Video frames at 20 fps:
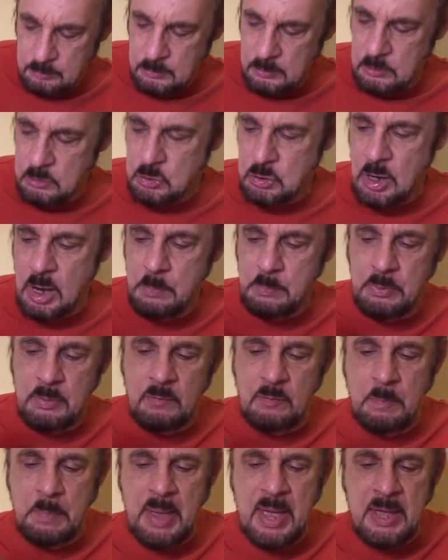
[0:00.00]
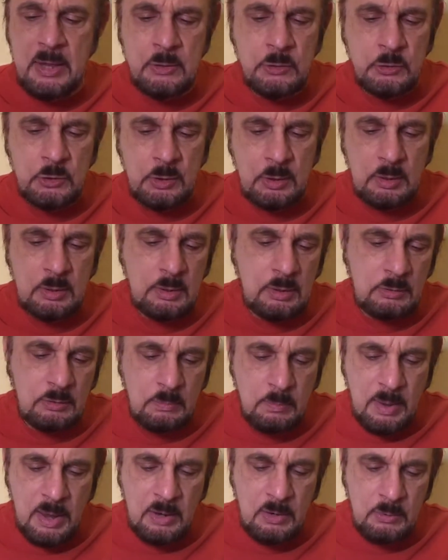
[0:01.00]
the shape of a page. It
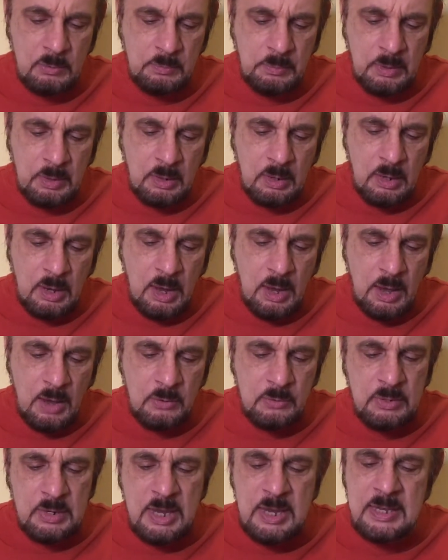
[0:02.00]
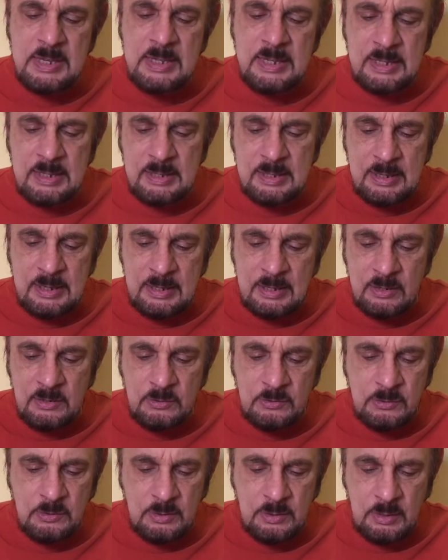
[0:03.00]
doesn't matter how neat it
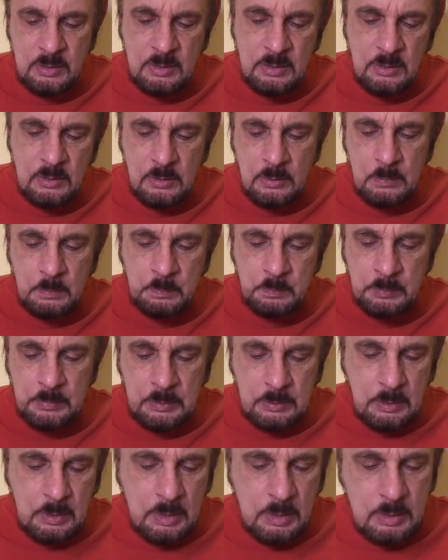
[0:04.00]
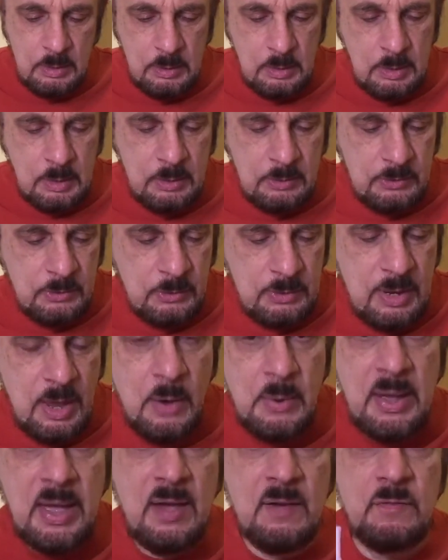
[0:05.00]
is. Okay, so
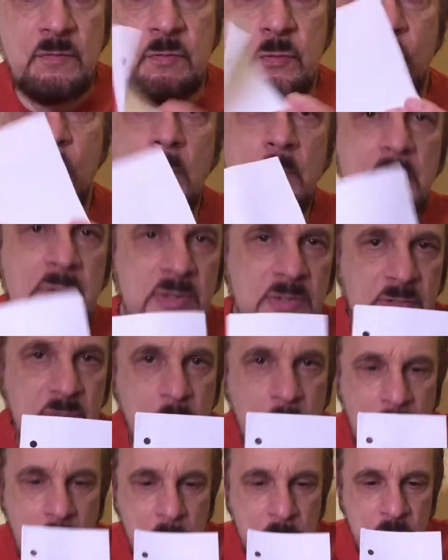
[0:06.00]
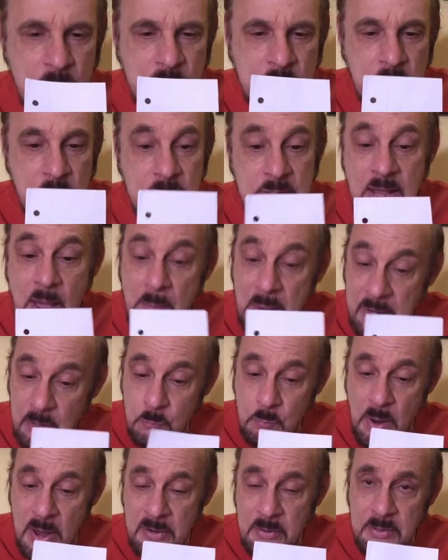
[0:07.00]
now I have 4 pieces of paper just like this. Now I
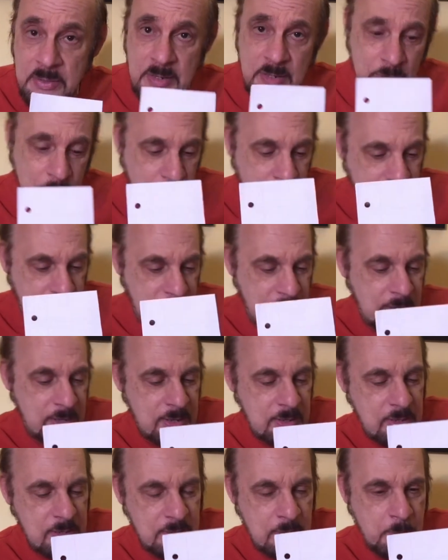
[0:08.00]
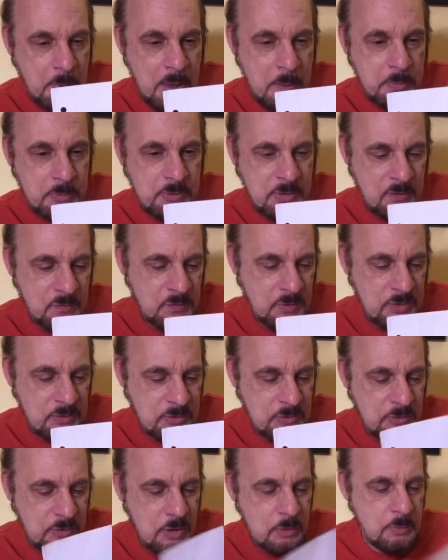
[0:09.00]
can write on these because the paper is not
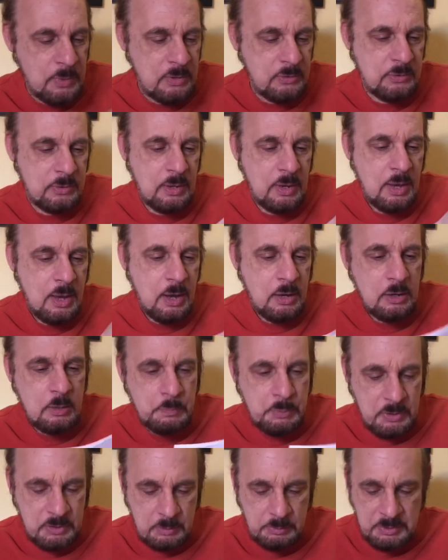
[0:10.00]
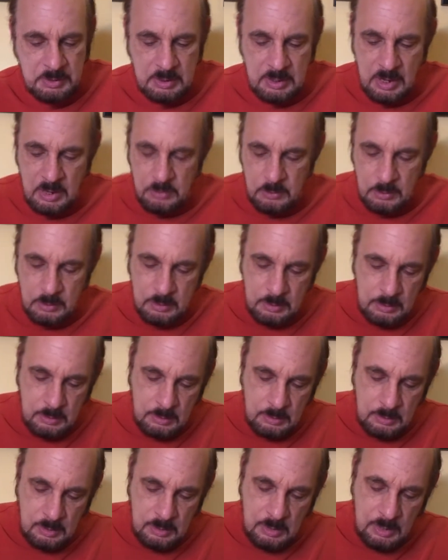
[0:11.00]
facing sideways. I'm going to put them together.
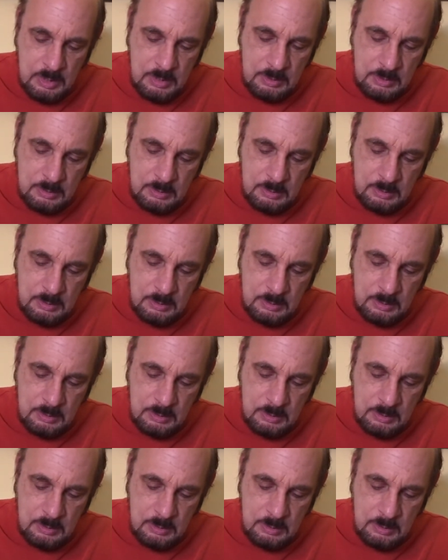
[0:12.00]
Okay,